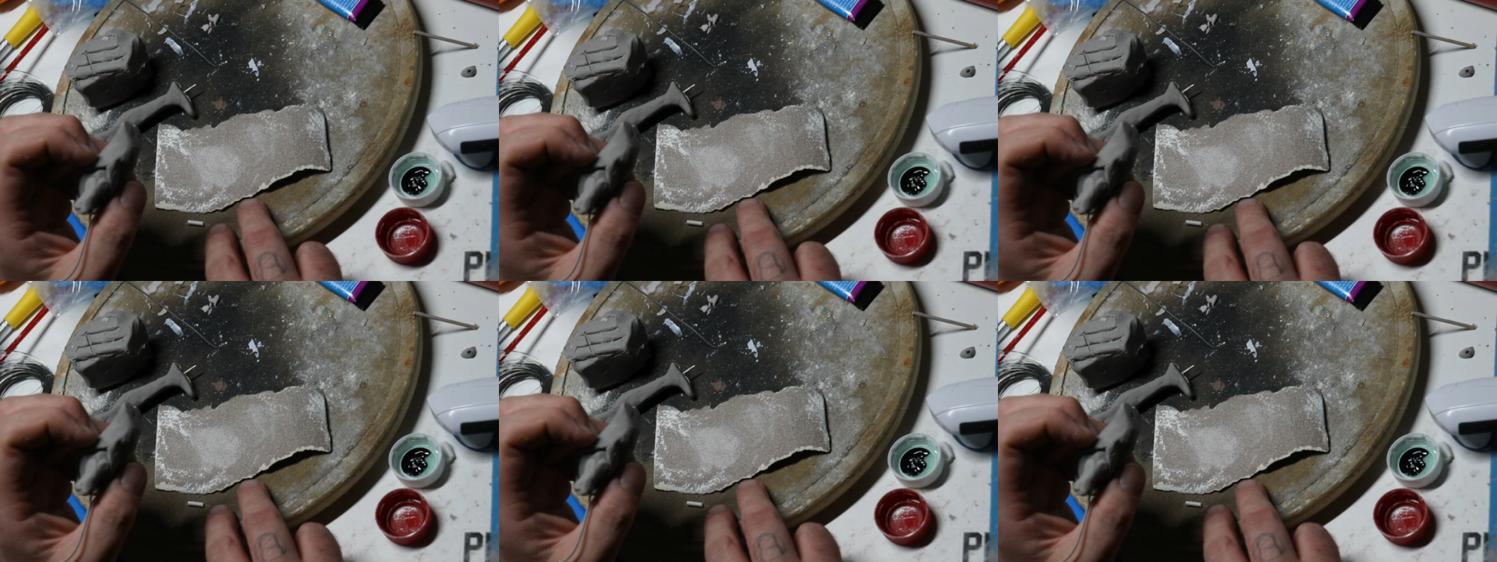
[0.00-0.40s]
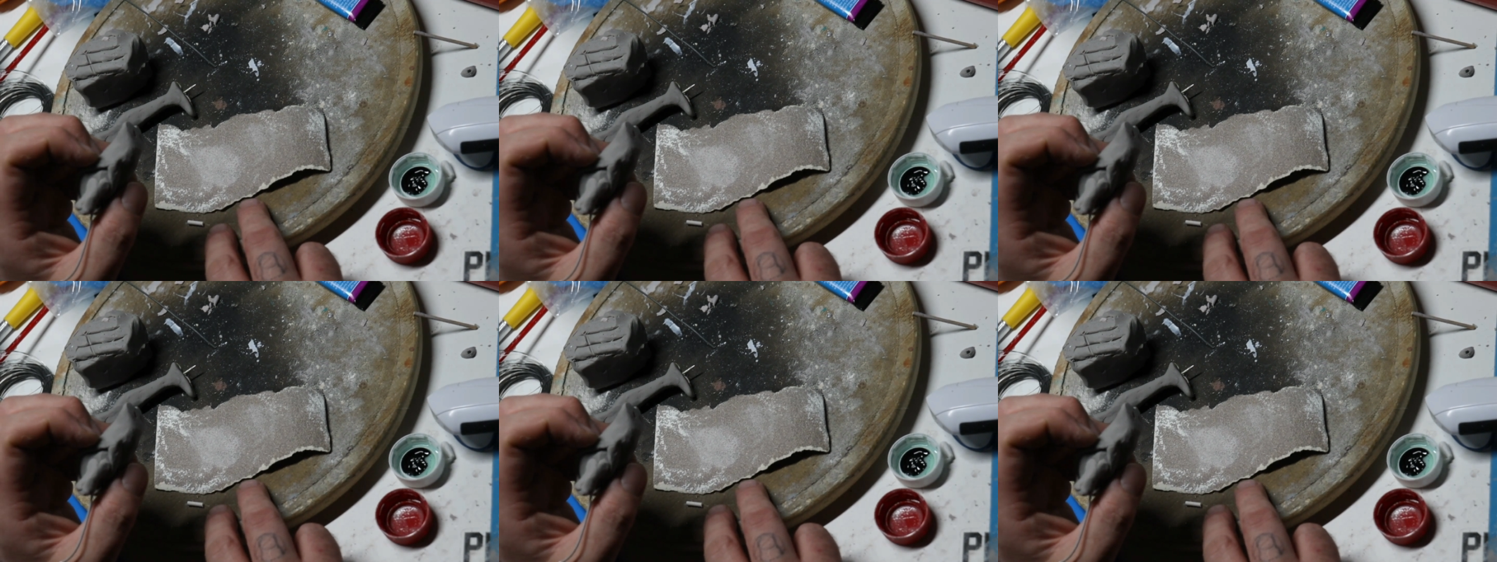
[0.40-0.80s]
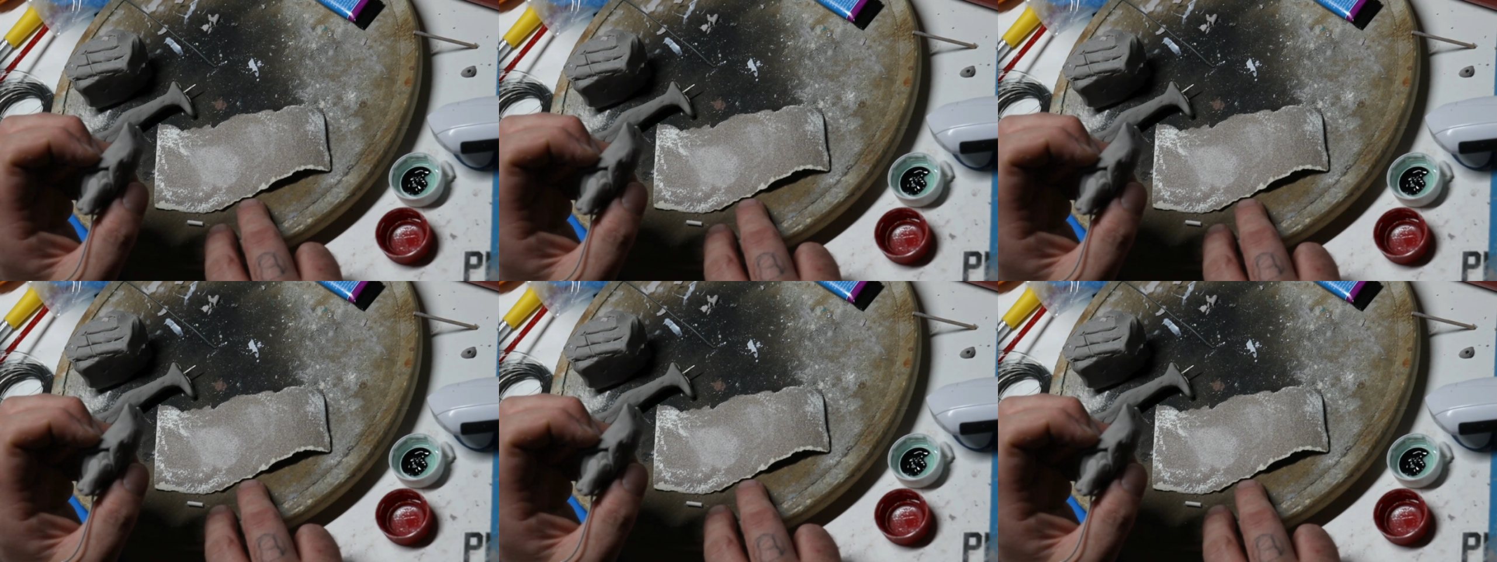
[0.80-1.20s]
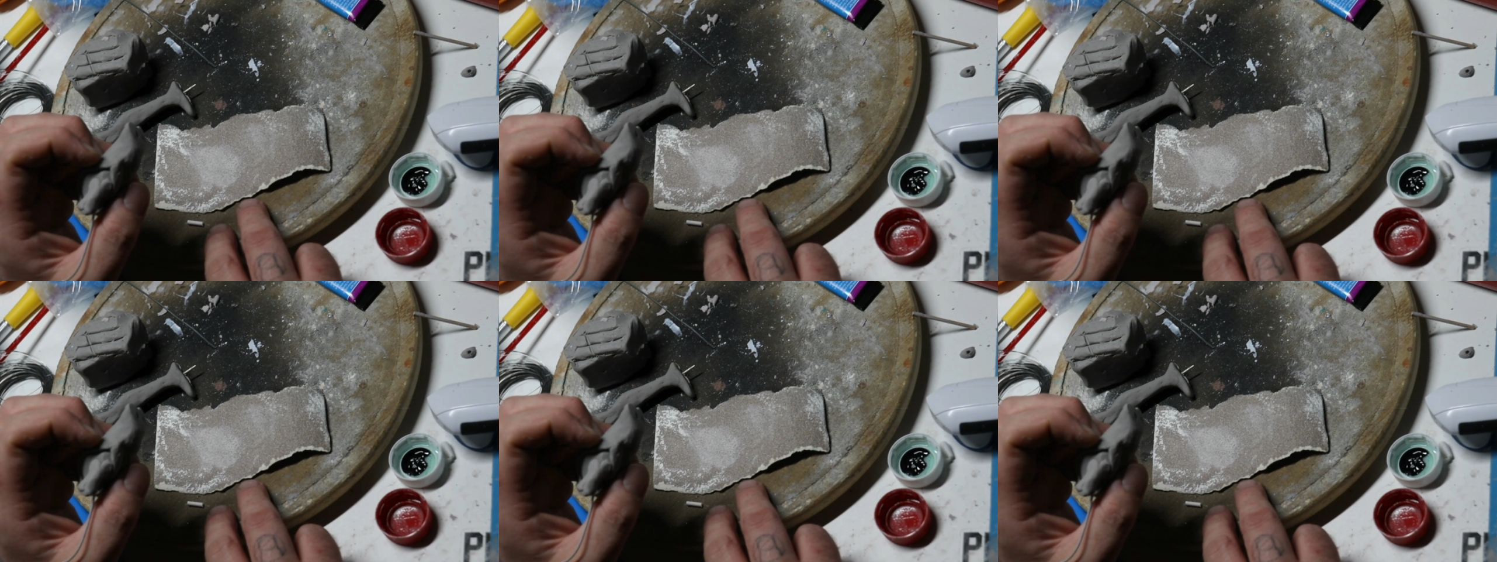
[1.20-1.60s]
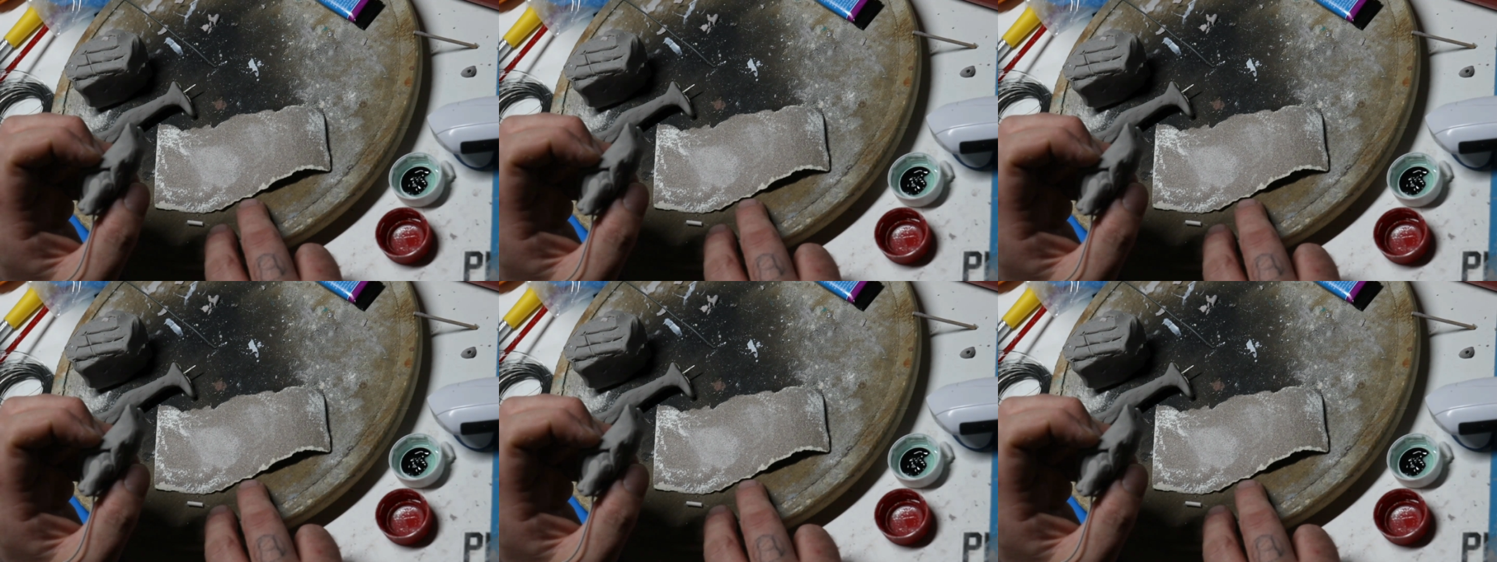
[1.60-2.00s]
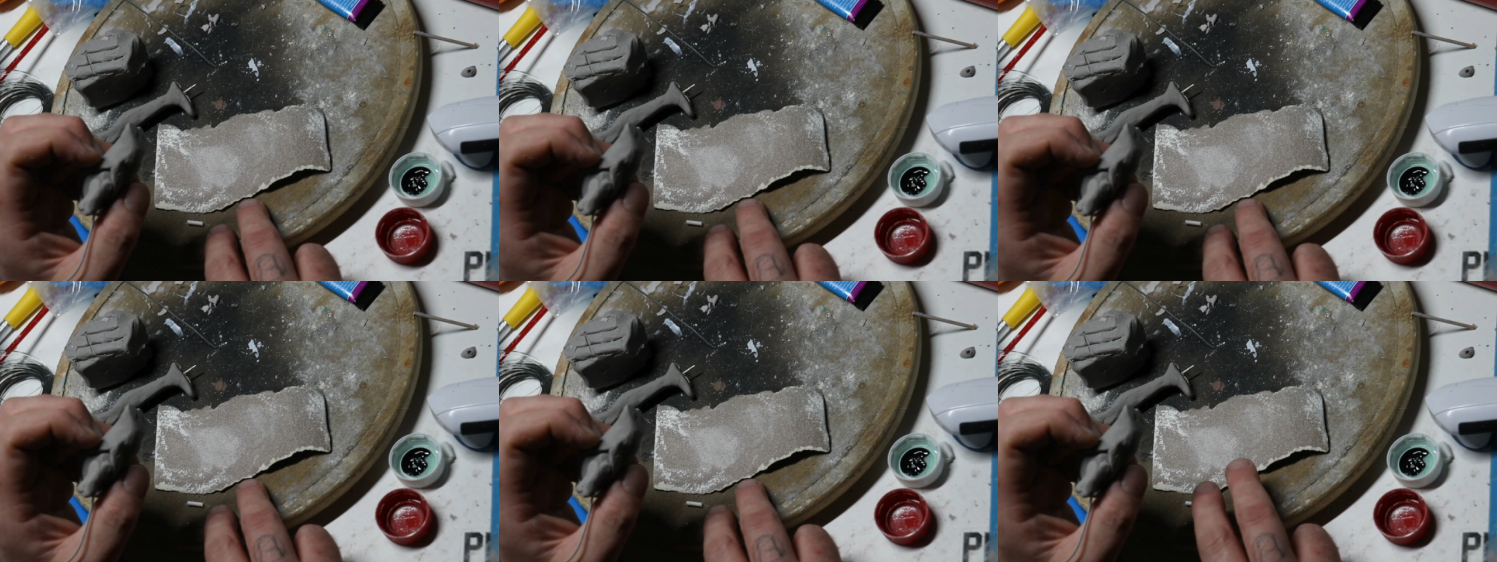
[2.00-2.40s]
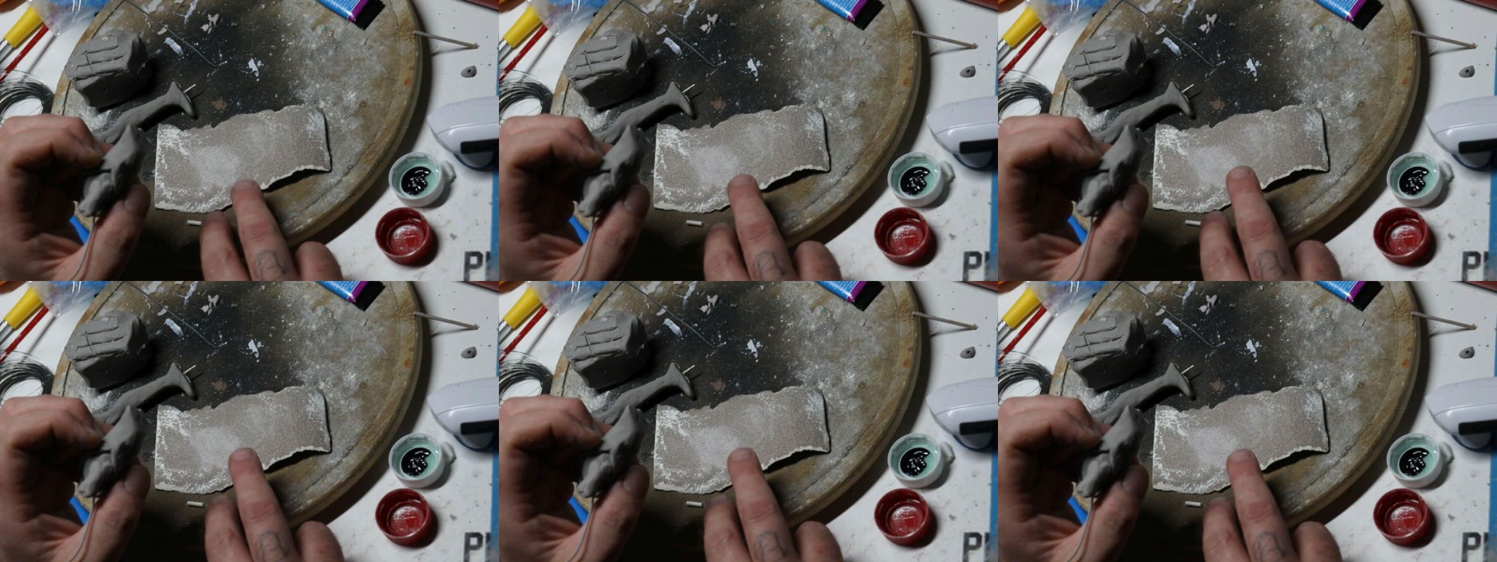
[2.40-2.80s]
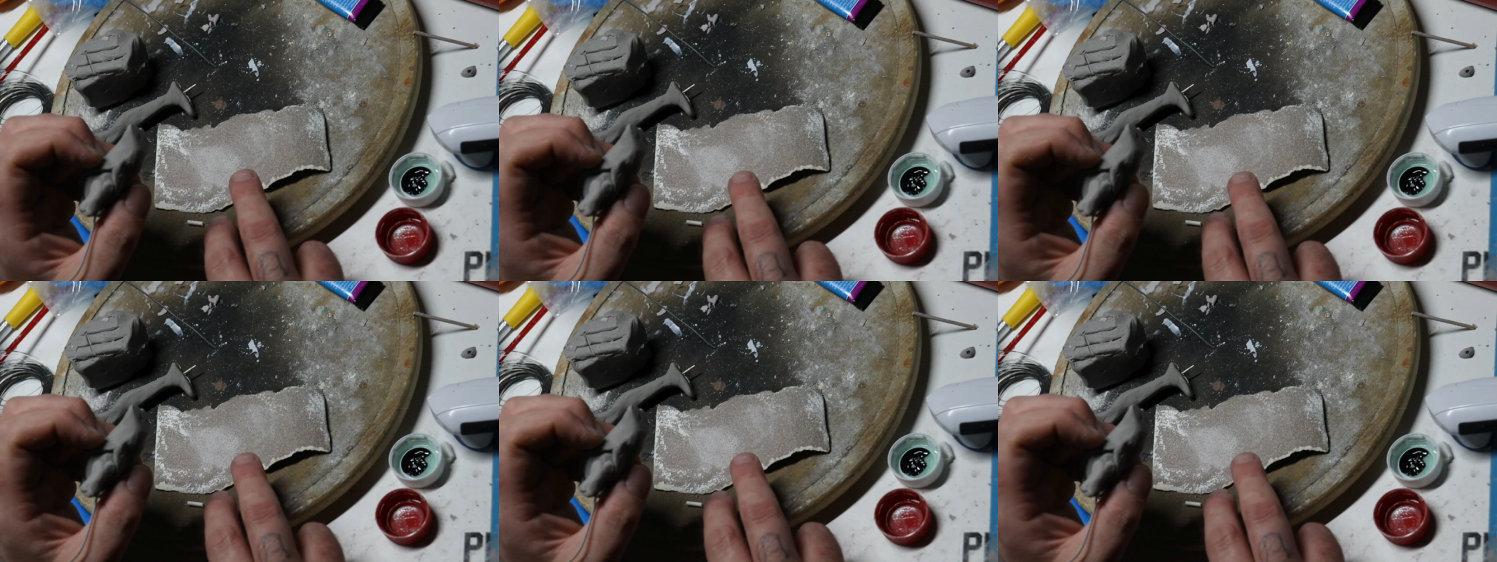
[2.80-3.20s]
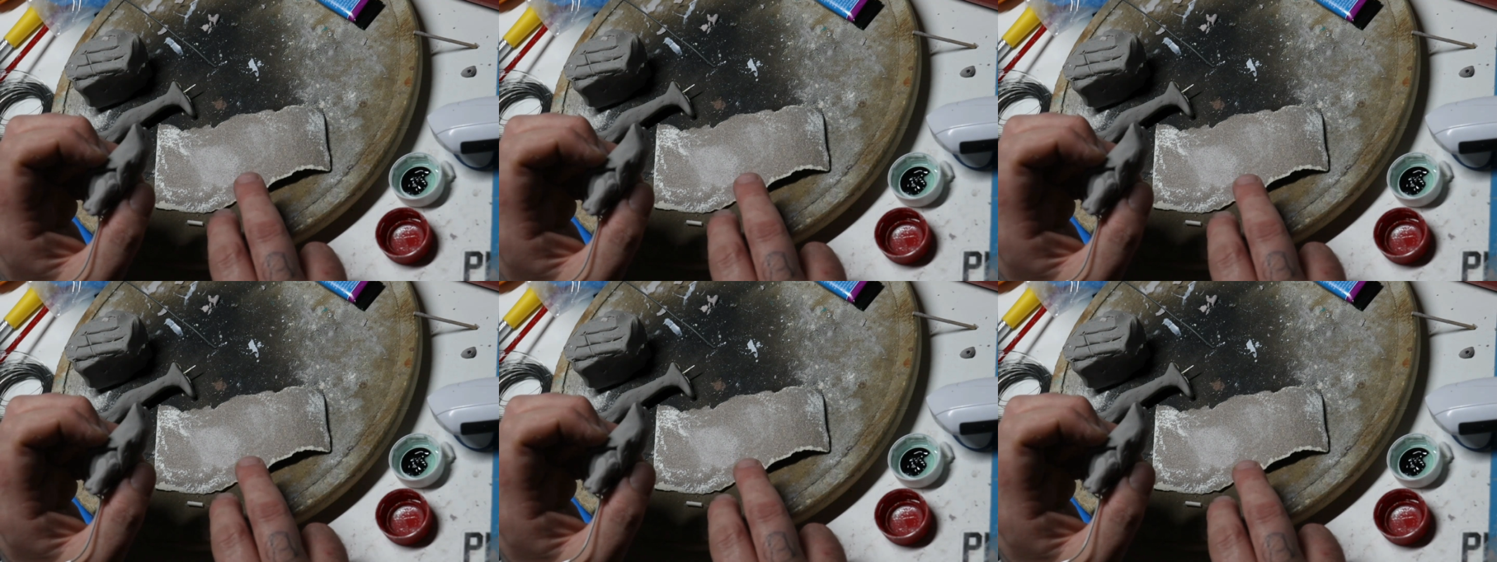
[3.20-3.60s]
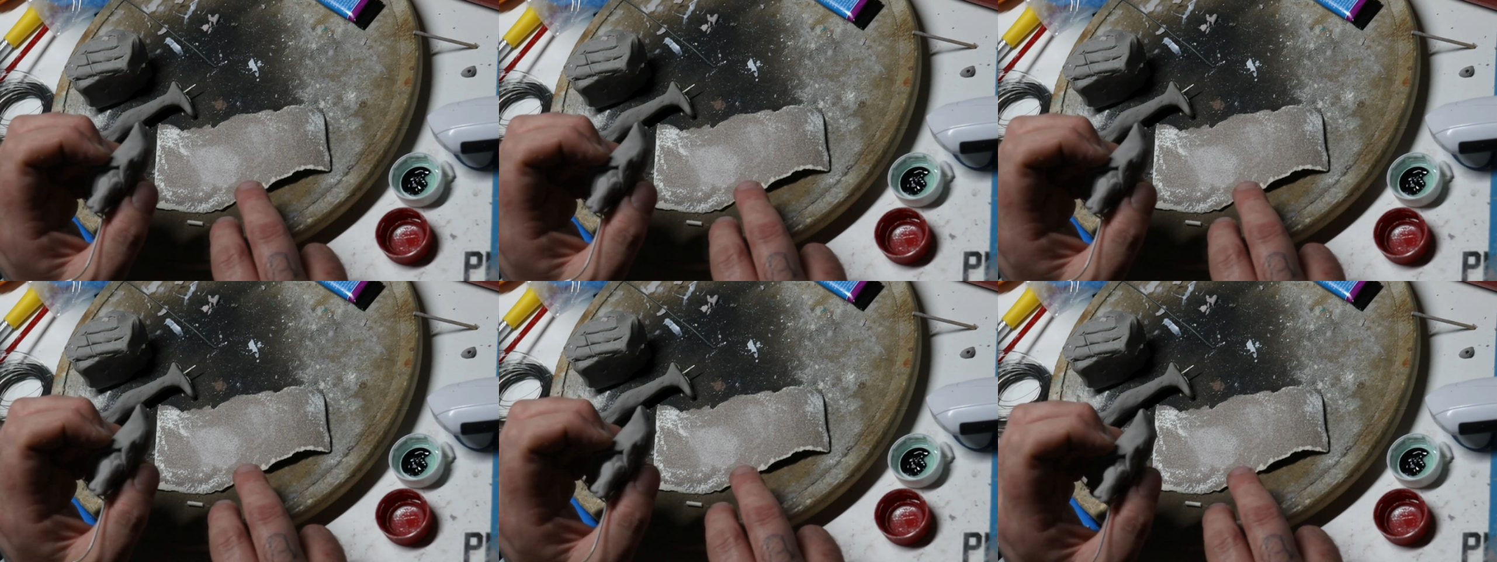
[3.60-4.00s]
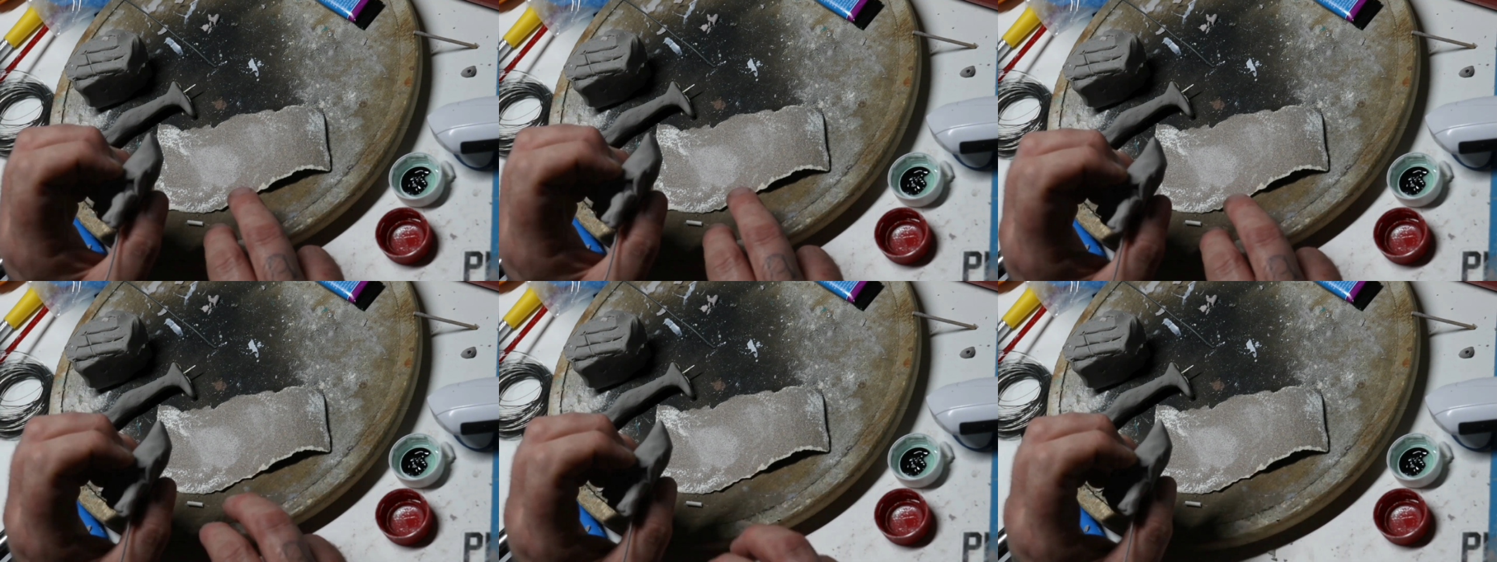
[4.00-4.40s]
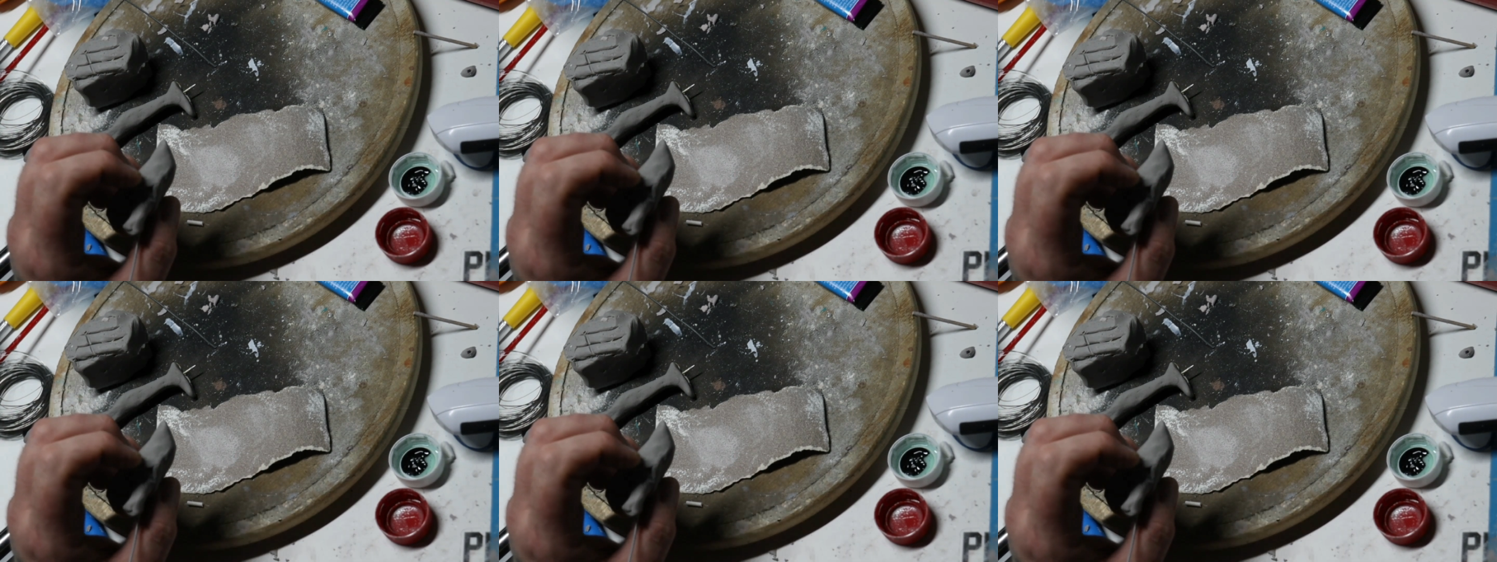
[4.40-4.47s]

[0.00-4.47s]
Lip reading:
Nobody's mouth can be seen.